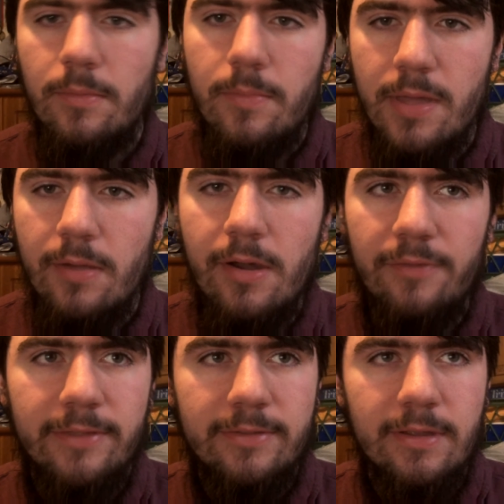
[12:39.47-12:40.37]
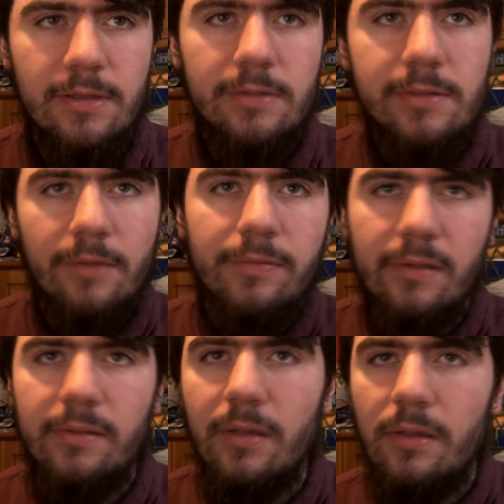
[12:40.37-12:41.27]
Peel off the sticky stuff, you
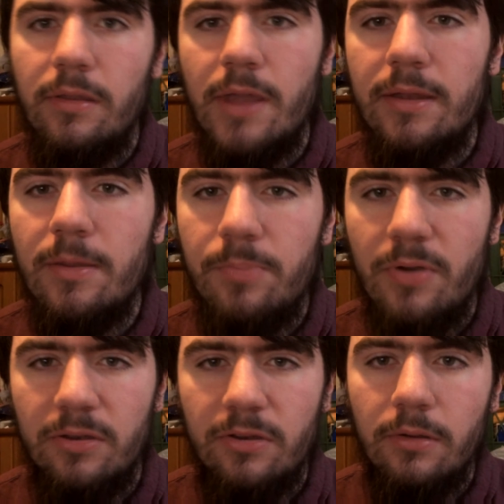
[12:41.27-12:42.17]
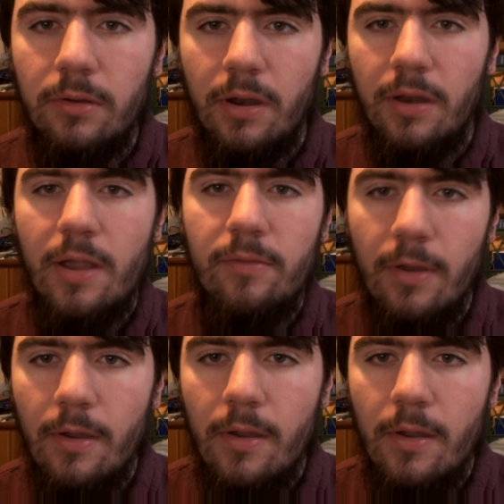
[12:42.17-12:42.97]
stick in that depression, and